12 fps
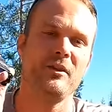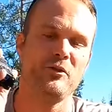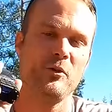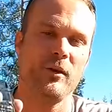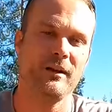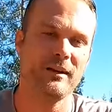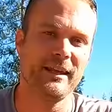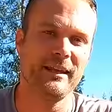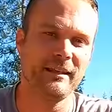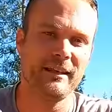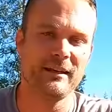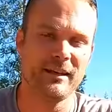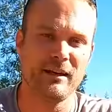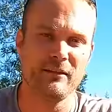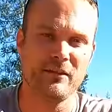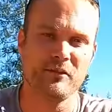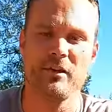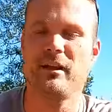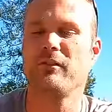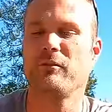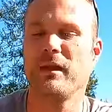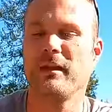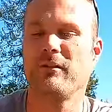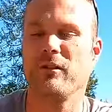You are legally allowed to
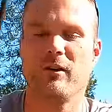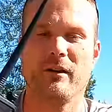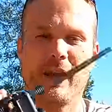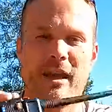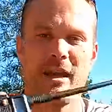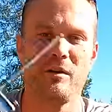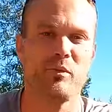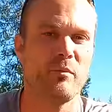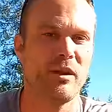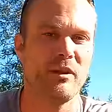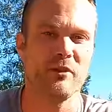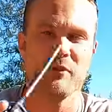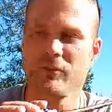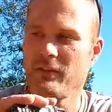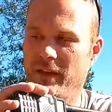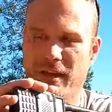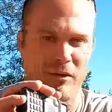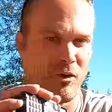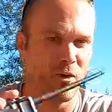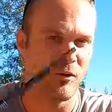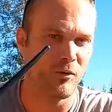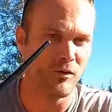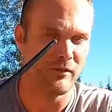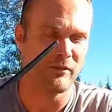transmit on ham repeaters and
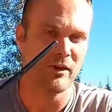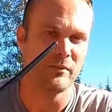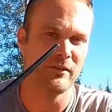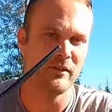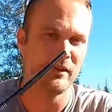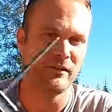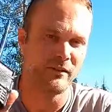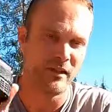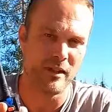all the frequencies